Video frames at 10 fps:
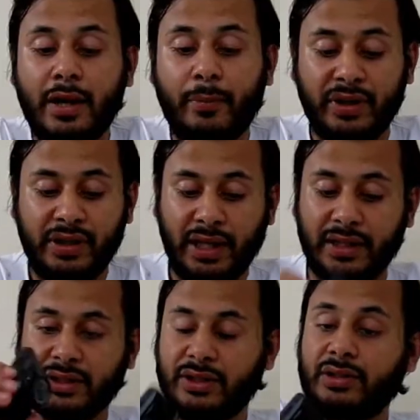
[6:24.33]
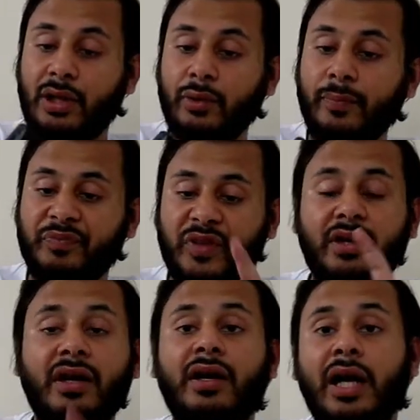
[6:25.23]
but yes. So
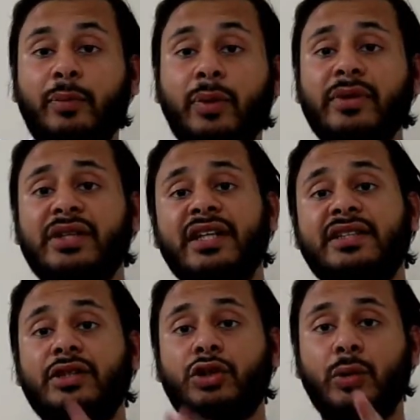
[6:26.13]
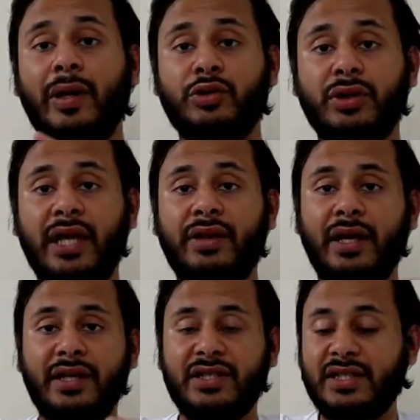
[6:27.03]
I'll probably test the two out together
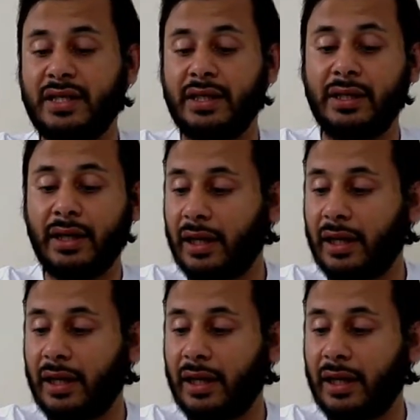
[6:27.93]
and see